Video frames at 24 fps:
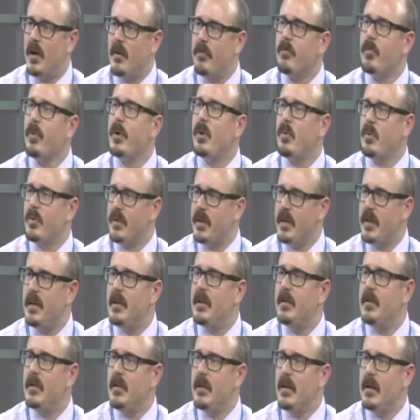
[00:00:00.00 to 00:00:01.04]
frequently
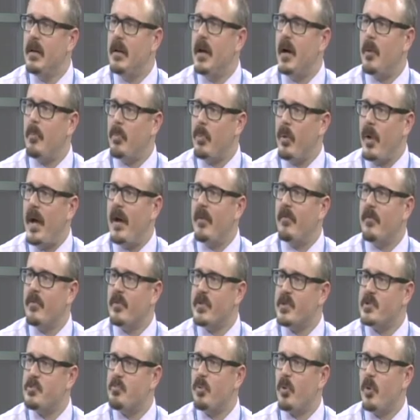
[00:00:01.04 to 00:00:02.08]
apply for
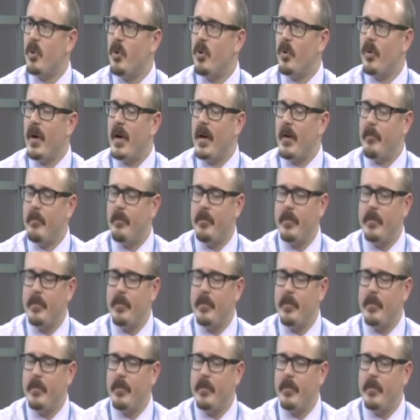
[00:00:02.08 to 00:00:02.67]
this program.